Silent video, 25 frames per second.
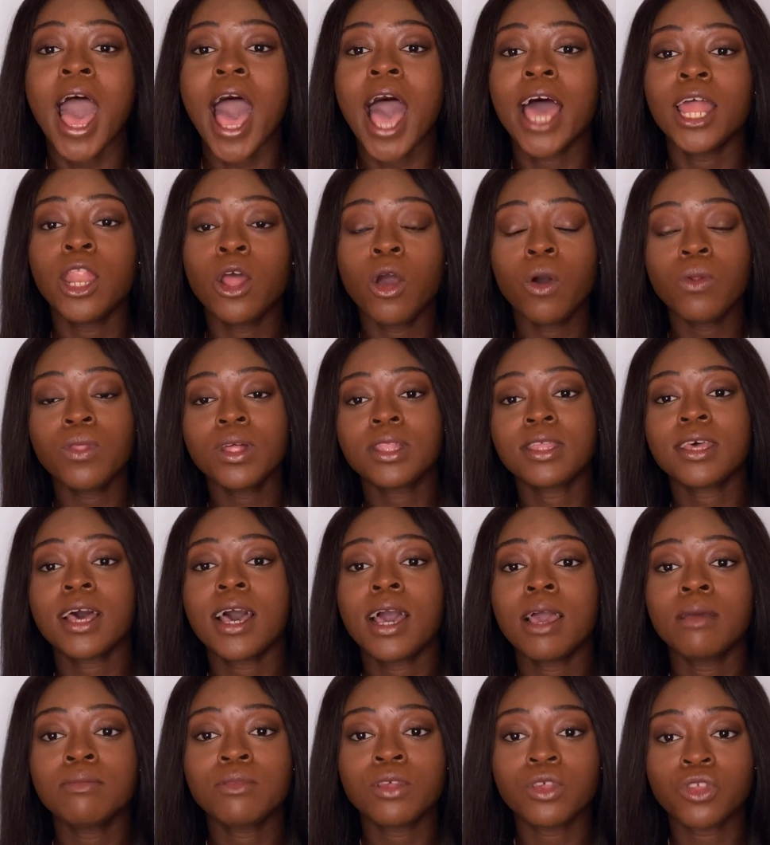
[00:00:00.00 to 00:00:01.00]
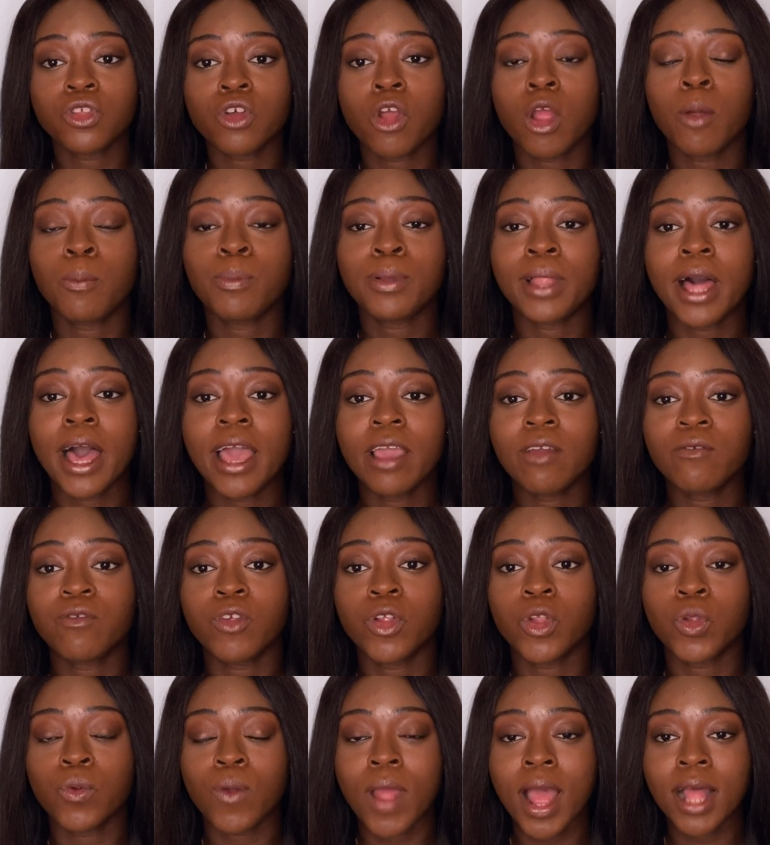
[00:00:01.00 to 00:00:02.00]
I know the time to start applying
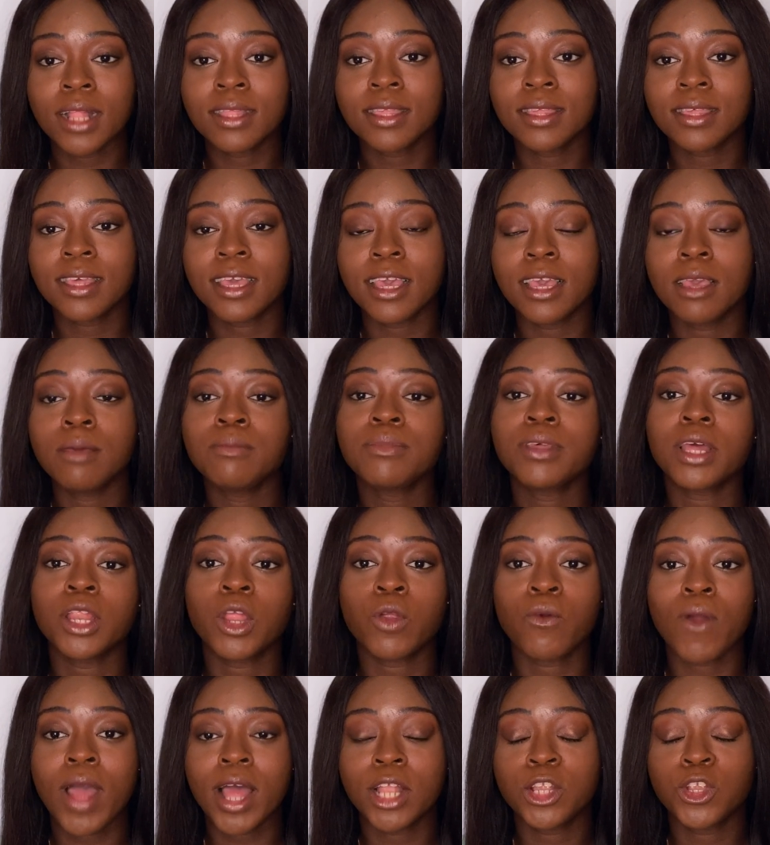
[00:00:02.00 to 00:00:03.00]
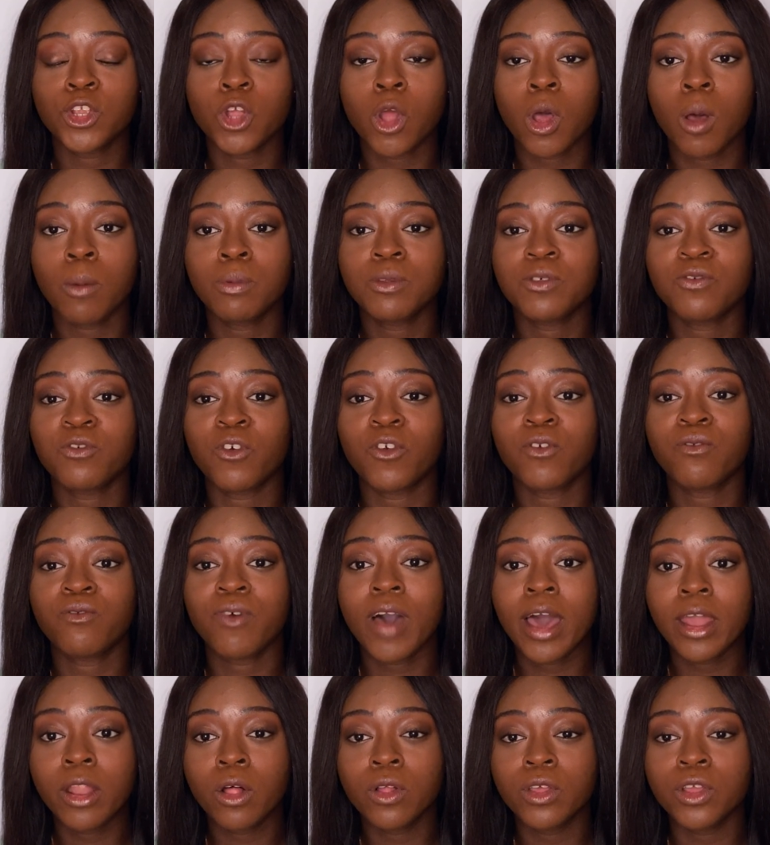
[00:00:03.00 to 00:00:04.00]
for grad schemes and grad jobs for
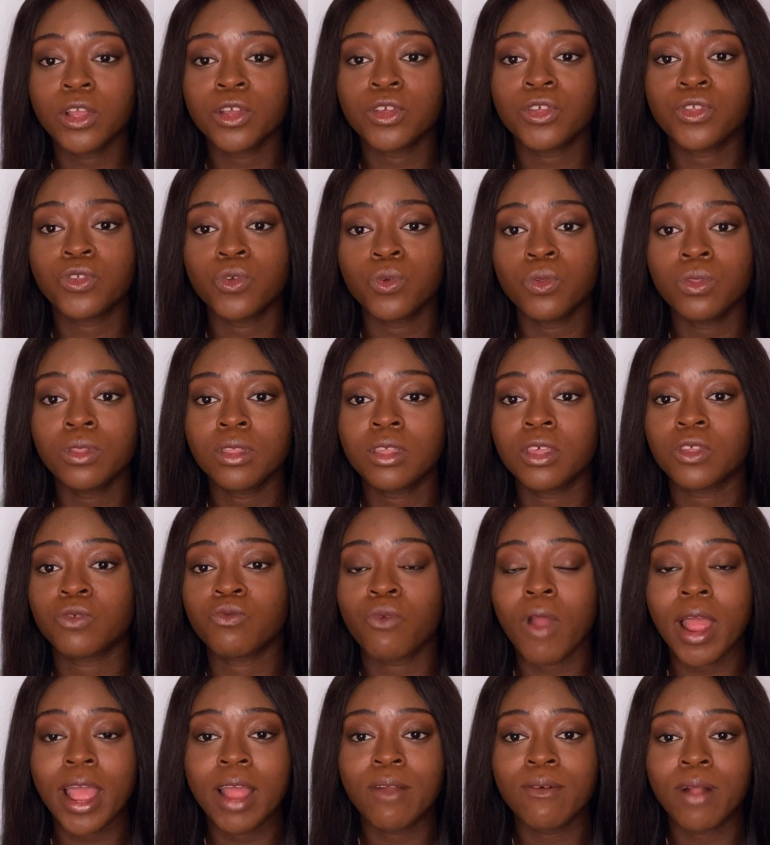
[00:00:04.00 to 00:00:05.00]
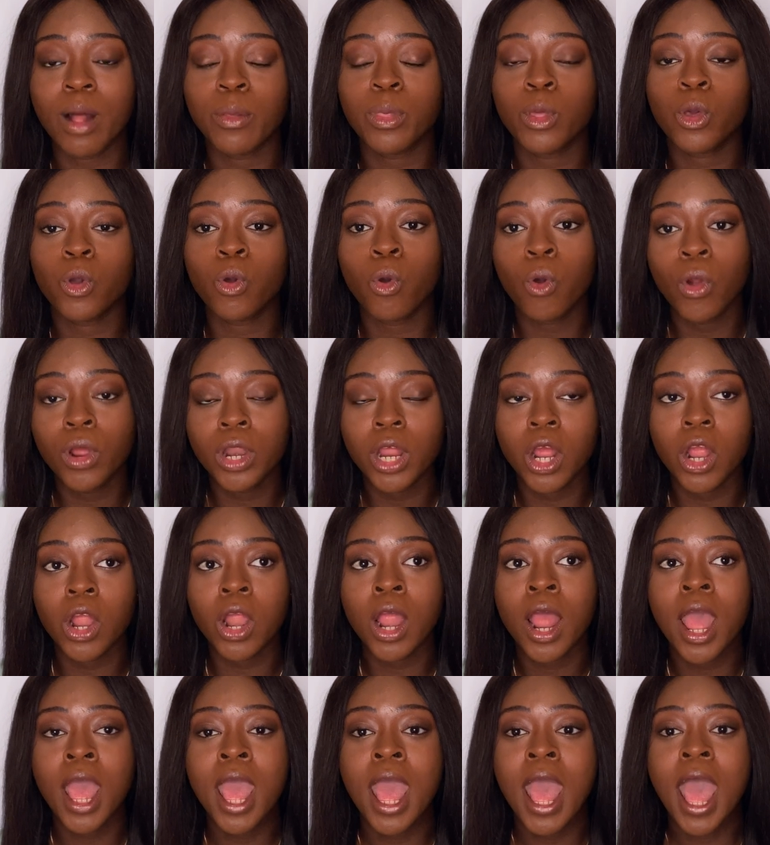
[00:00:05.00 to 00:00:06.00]
final year students is right around the corner